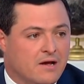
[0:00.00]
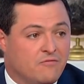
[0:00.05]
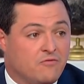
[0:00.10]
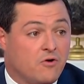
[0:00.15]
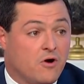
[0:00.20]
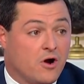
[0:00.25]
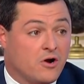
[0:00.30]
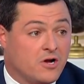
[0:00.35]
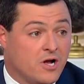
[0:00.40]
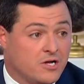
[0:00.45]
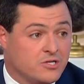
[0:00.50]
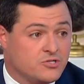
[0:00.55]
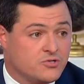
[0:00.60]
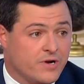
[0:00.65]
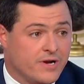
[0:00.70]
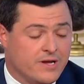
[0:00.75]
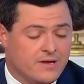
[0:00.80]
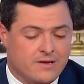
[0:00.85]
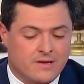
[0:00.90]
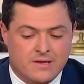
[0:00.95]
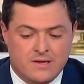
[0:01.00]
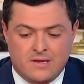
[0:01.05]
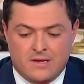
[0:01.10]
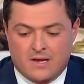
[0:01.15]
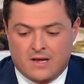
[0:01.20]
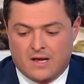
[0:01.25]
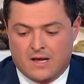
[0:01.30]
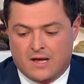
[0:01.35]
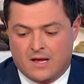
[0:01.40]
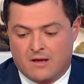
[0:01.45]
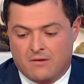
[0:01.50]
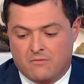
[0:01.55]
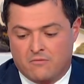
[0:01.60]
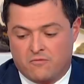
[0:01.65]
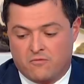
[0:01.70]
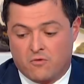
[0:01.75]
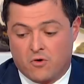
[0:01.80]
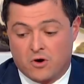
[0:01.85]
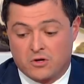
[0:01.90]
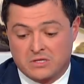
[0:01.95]
for our country,
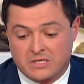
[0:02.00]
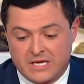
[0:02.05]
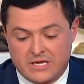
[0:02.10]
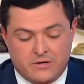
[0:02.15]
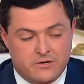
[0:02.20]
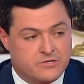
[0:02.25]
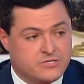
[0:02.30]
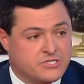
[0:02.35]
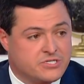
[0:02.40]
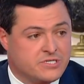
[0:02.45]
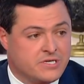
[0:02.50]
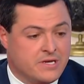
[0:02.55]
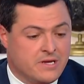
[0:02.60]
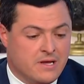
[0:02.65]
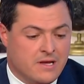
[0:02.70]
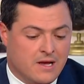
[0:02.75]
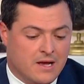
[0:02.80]
for our leaders.